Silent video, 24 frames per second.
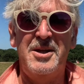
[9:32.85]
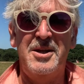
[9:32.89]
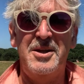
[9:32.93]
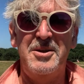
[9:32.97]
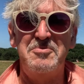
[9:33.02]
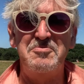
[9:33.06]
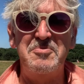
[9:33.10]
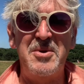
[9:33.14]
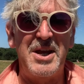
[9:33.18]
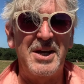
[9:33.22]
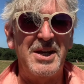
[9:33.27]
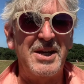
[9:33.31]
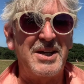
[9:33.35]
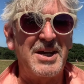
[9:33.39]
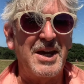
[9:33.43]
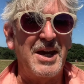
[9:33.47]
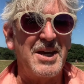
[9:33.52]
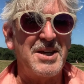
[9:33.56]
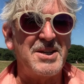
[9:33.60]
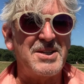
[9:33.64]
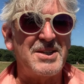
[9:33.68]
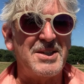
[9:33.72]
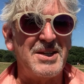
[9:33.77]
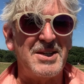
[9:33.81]
in many
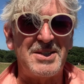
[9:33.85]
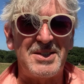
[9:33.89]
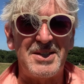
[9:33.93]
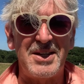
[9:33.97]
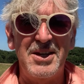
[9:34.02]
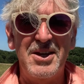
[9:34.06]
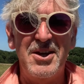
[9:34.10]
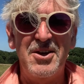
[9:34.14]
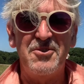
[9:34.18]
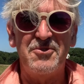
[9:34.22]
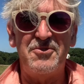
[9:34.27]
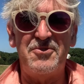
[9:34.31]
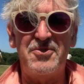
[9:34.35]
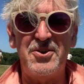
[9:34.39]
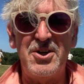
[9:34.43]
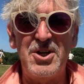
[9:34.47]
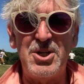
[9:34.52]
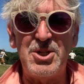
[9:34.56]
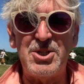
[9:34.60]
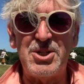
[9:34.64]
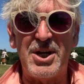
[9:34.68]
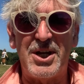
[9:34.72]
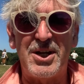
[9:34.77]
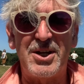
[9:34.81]
cases
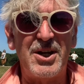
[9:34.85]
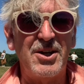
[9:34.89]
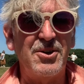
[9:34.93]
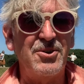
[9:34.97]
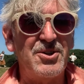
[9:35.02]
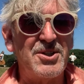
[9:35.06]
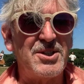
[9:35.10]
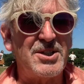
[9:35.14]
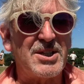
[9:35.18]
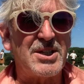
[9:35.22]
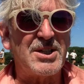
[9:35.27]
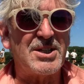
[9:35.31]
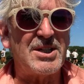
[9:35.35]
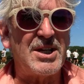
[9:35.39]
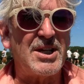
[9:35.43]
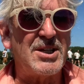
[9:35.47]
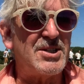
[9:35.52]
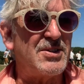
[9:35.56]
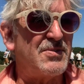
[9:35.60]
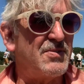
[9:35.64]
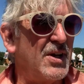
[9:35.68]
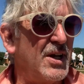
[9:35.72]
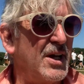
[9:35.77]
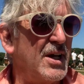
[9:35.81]
finishing
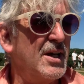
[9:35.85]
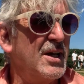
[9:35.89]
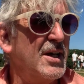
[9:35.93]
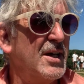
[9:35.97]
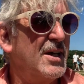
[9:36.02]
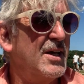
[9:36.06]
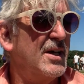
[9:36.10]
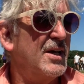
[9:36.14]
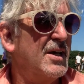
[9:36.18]
unsuccessfully